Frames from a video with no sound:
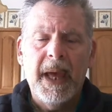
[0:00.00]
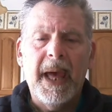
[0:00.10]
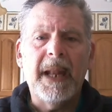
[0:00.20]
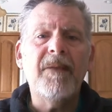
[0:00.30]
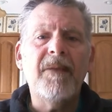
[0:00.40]

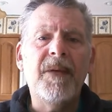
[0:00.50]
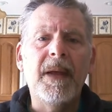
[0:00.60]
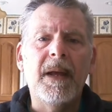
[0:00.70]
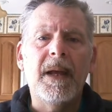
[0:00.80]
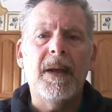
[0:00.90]
and I
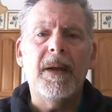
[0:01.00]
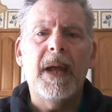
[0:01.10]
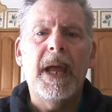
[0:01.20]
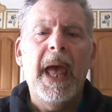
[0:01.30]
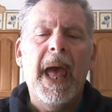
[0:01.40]

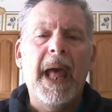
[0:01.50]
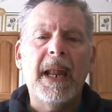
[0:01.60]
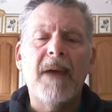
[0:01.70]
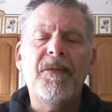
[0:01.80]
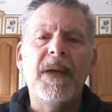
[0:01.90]

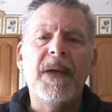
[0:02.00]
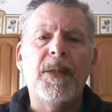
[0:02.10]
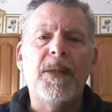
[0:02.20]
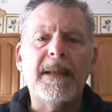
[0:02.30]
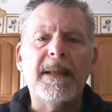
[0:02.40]

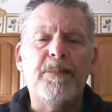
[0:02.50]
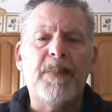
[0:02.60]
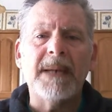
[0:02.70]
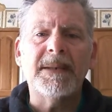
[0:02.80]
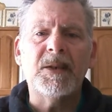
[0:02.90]
feel that the
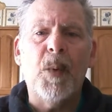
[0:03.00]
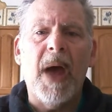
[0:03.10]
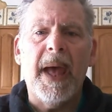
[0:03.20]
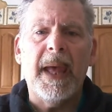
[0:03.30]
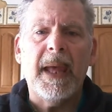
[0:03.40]
best
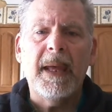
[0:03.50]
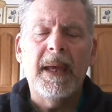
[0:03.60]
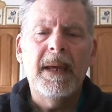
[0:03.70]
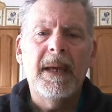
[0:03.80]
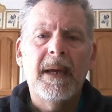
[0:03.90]
way
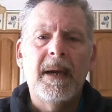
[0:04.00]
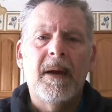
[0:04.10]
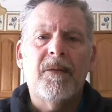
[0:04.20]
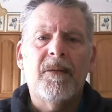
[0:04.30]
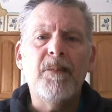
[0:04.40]

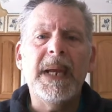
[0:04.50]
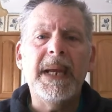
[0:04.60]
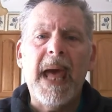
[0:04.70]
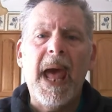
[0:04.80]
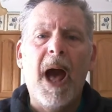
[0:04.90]
for
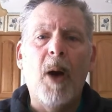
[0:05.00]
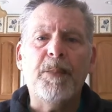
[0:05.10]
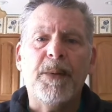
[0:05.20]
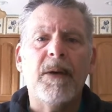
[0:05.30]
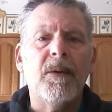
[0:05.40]
me to
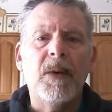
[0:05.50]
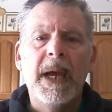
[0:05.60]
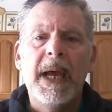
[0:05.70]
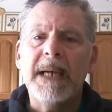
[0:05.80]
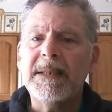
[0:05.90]
help you
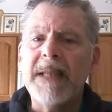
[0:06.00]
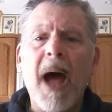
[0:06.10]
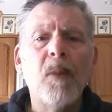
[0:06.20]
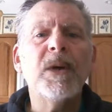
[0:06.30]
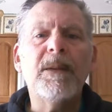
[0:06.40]
is
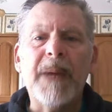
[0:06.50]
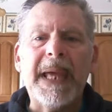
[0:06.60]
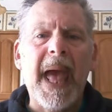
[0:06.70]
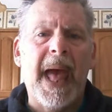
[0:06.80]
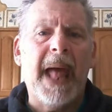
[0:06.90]
not with
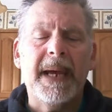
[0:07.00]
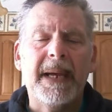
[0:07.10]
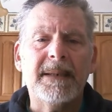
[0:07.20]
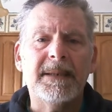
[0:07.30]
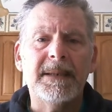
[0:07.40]

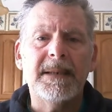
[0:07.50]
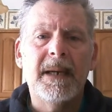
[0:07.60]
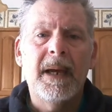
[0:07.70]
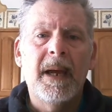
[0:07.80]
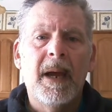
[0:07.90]
mechanics,
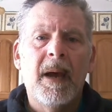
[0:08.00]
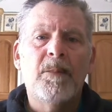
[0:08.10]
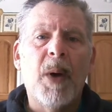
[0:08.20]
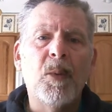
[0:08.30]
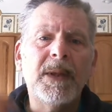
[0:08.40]

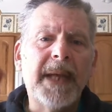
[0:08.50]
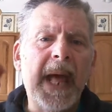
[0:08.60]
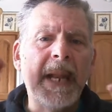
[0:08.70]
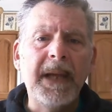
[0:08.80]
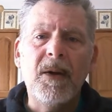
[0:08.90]
but with
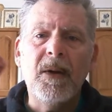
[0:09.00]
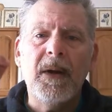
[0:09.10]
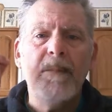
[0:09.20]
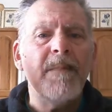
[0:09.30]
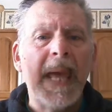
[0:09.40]
getting you
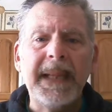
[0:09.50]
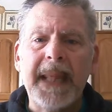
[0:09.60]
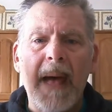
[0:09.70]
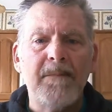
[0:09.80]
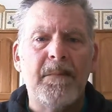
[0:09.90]
to make
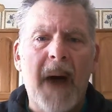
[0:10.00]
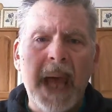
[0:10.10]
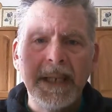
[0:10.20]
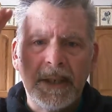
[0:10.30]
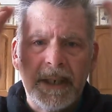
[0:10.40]
that
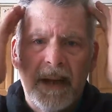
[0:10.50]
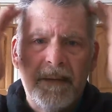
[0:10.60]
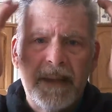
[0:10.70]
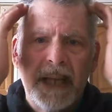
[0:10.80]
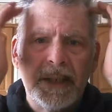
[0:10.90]
mind
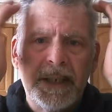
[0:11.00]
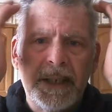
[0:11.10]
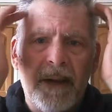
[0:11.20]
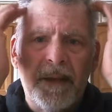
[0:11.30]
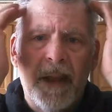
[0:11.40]
shift, that
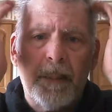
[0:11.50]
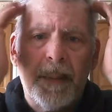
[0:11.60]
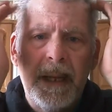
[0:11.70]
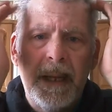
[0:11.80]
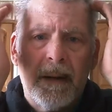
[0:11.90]
shift up
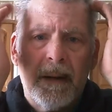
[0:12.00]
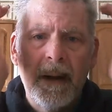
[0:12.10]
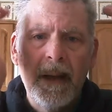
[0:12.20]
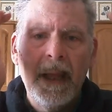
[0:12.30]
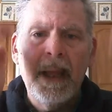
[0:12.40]
here,
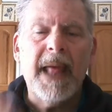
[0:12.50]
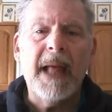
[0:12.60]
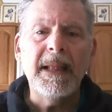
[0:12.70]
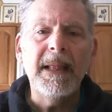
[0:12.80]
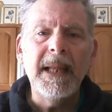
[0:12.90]

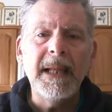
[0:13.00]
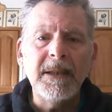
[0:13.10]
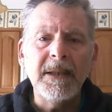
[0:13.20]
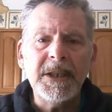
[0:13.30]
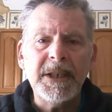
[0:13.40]
that
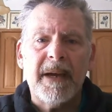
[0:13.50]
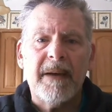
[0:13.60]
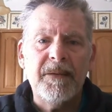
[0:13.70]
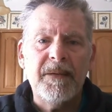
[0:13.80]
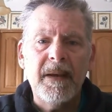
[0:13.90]
little
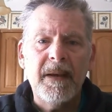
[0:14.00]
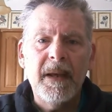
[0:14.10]
shift